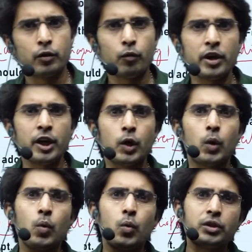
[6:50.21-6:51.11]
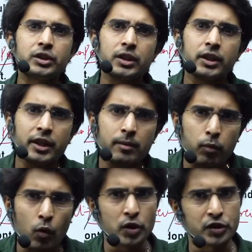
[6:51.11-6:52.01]
to include certain
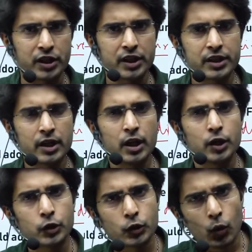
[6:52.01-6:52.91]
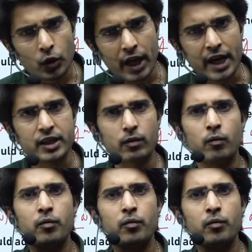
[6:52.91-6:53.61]
policies so that